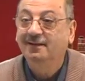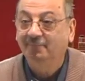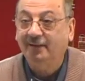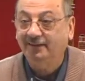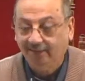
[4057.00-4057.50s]

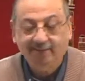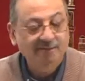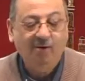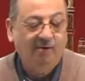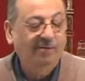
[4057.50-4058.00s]
Badal?
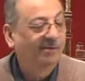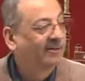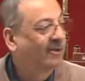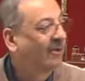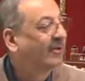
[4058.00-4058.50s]
No.
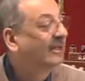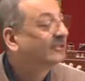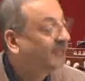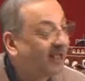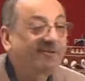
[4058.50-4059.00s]

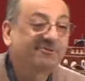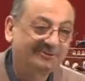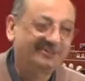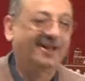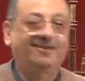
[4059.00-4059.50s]

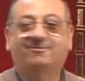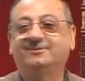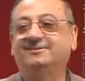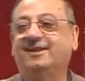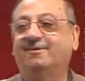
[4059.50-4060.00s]

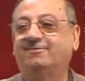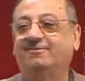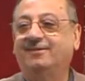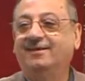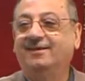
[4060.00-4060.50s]
Zarf.
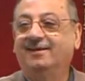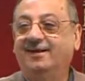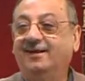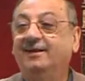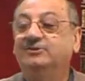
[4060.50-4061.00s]

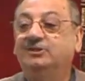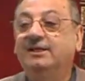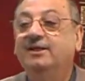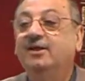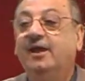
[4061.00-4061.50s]

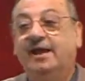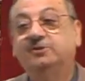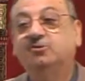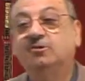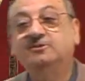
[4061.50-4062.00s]
See,
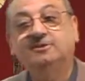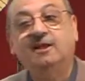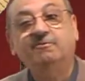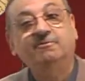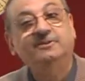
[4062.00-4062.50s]
actual
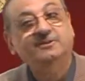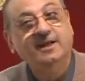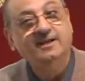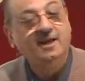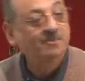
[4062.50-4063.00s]
zarf is
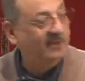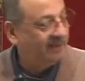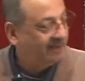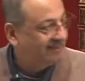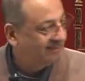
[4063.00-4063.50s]

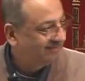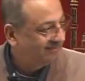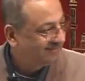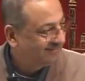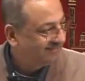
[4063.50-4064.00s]
ayamin.
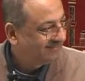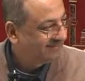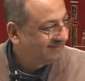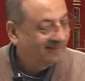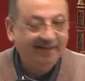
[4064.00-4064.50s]

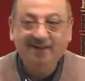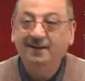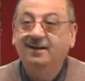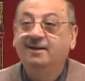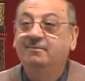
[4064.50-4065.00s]

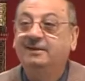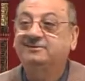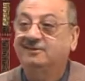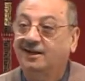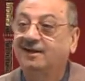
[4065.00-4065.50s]
But
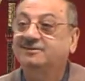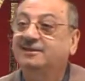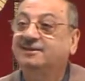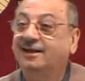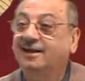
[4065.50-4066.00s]

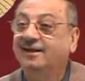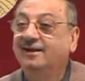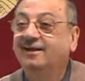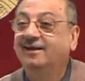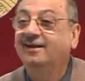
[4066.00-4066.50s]
salasata,
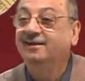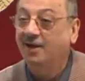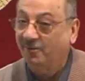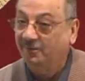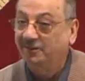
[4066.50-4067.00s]

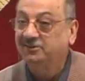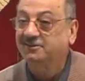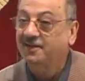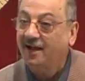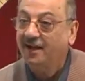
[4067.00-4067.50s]
now it
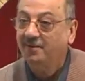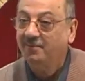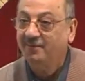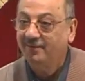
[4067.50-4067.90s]
is naib.